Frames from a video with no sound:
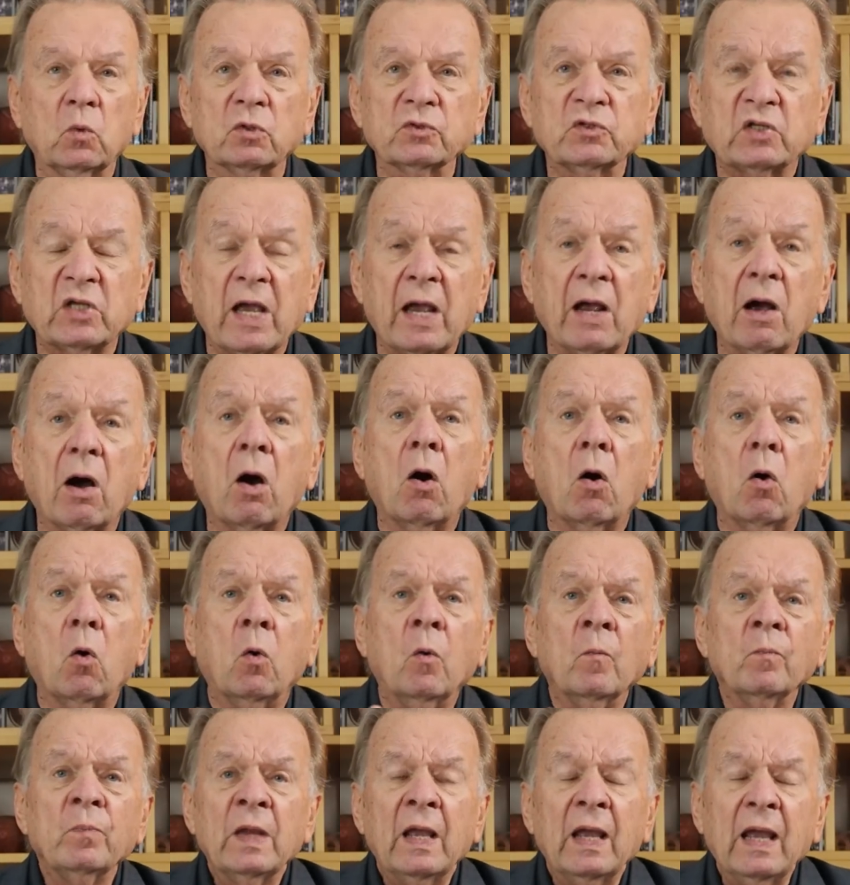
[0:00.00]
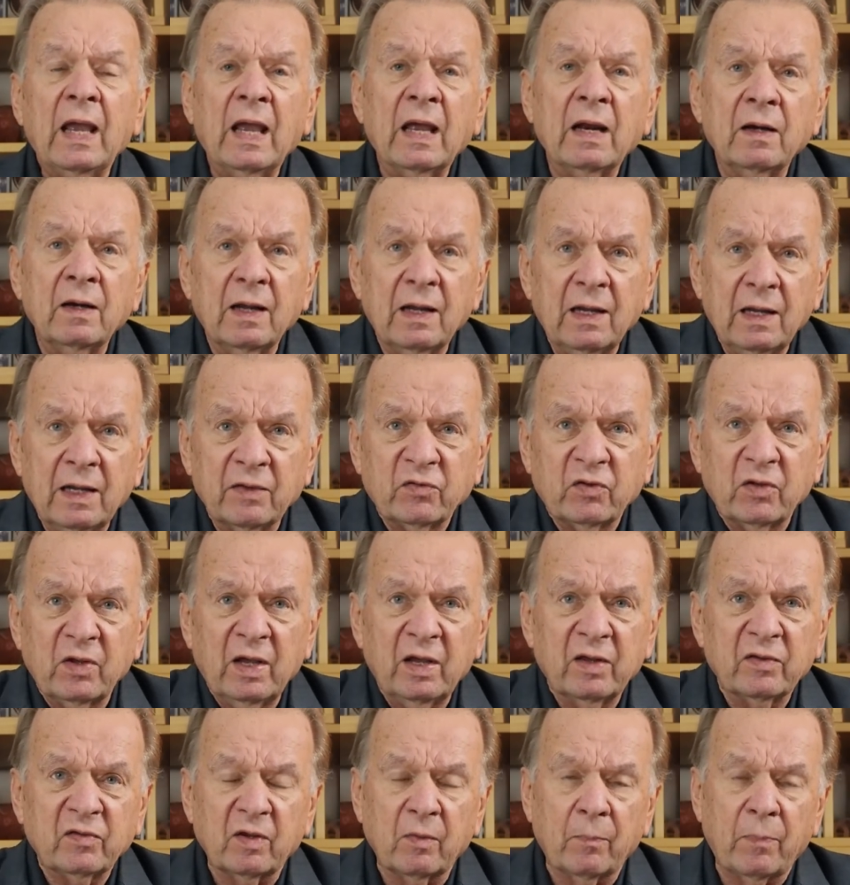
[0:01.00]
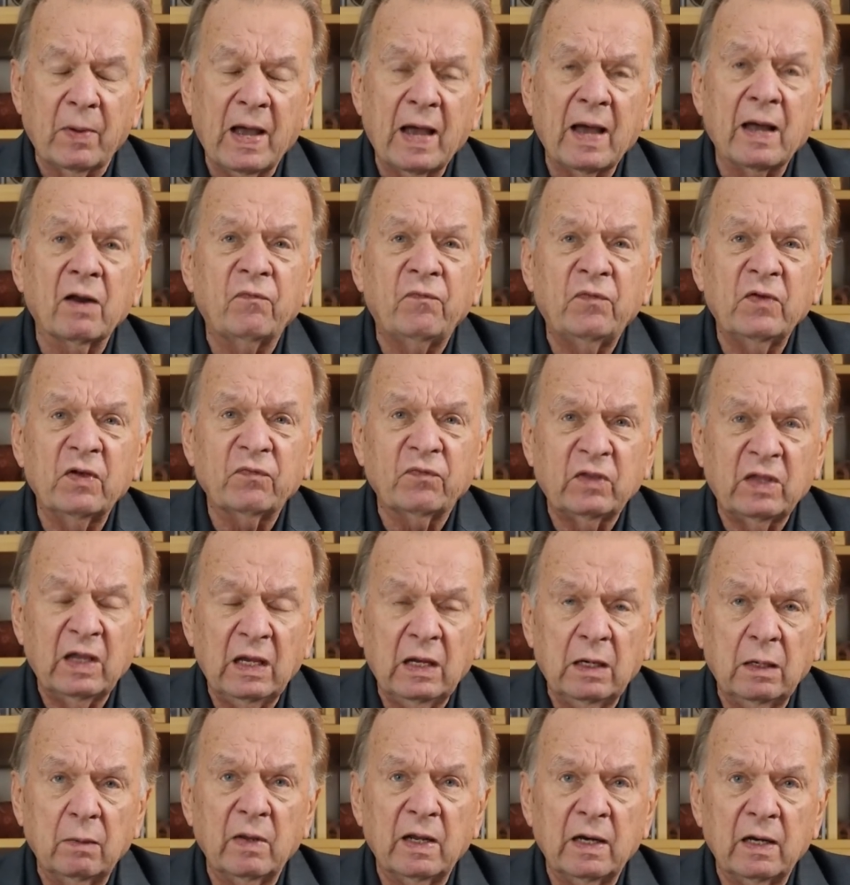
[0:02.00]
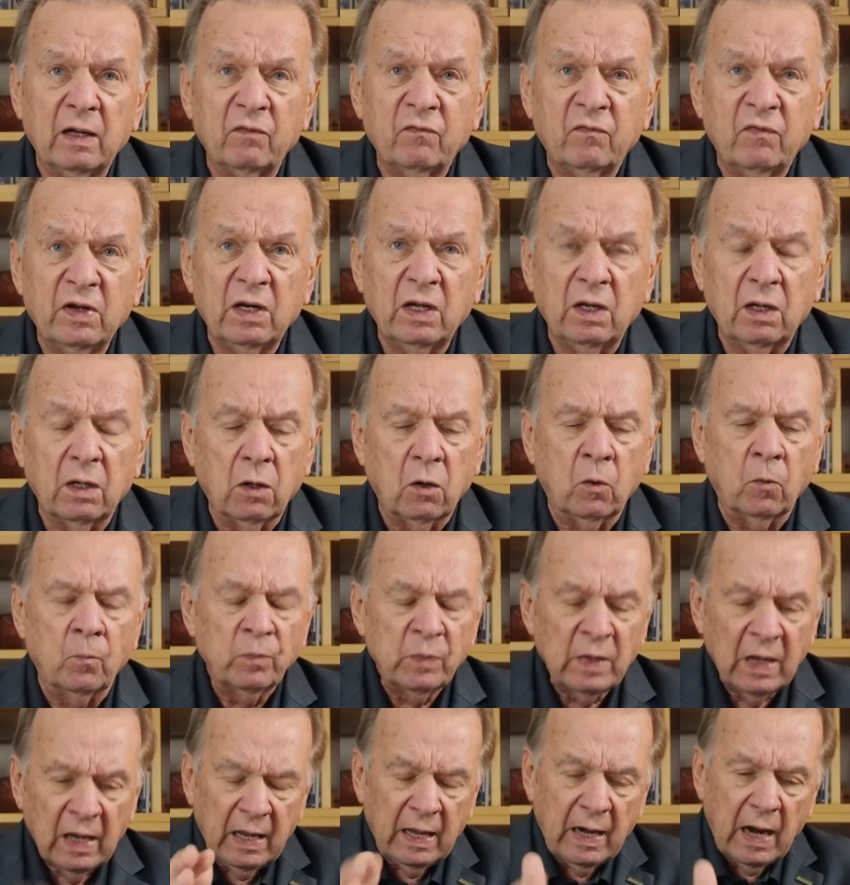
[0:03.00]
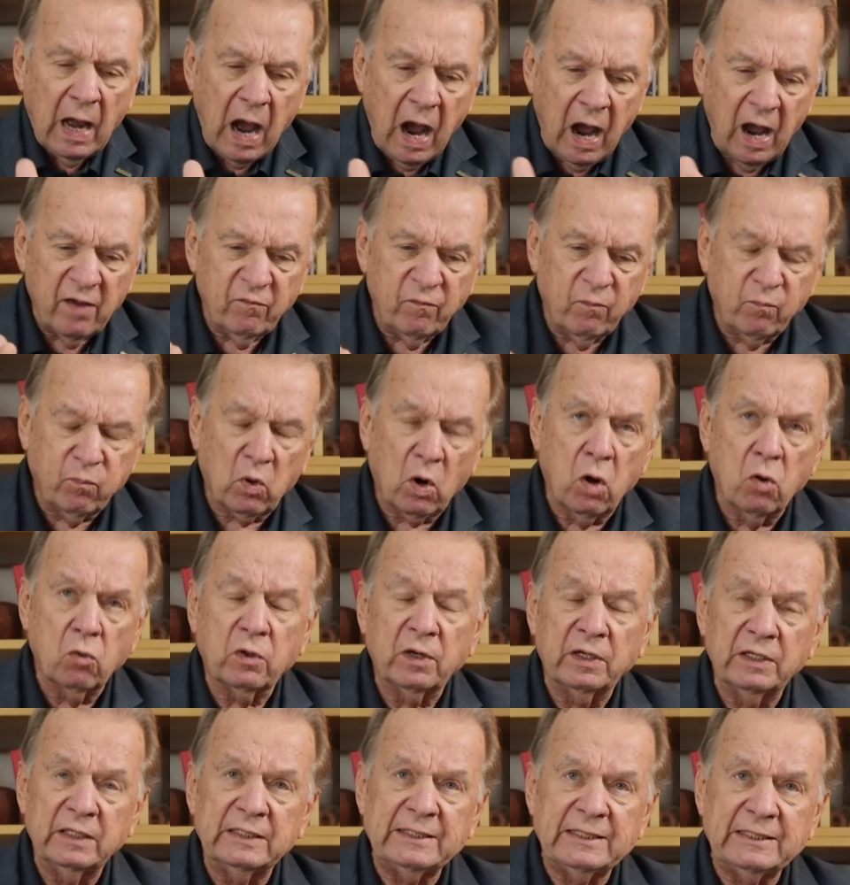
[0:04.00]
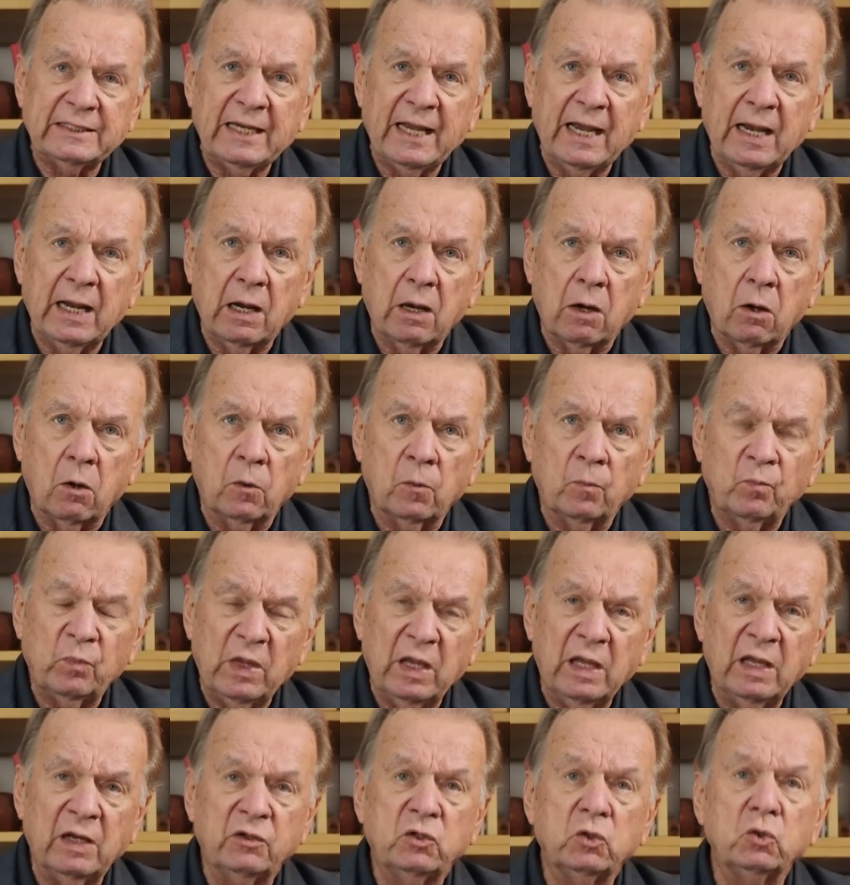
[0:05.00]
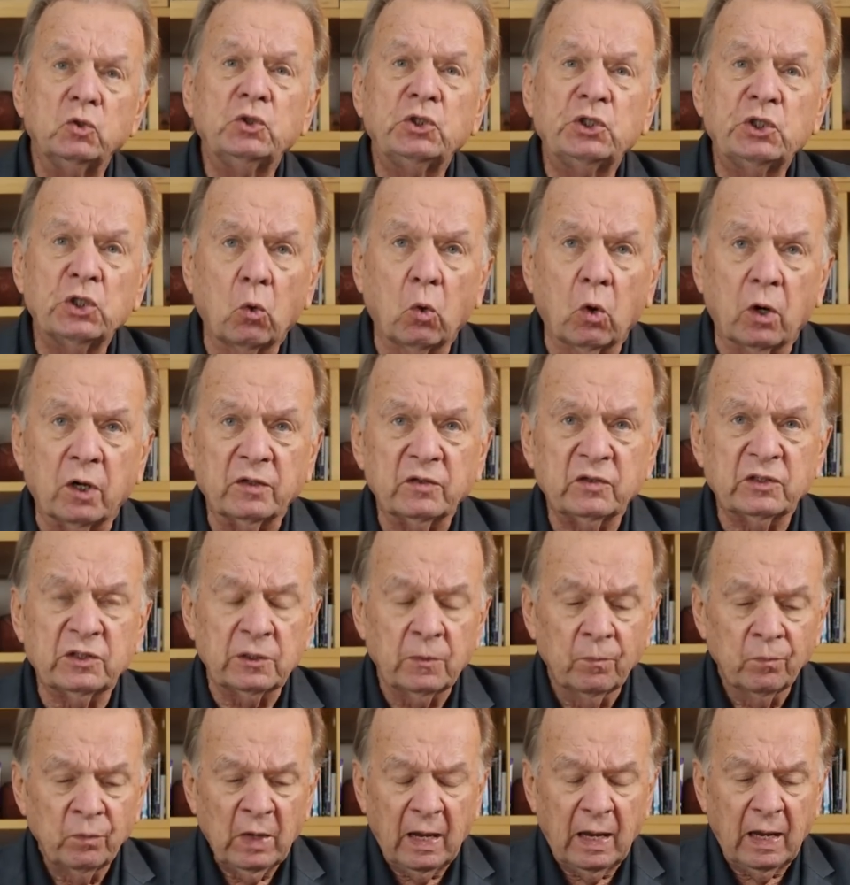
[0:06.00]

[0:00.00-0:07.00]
will say, oh, and it's about a 15-minute video, and I've broken it down into shorts.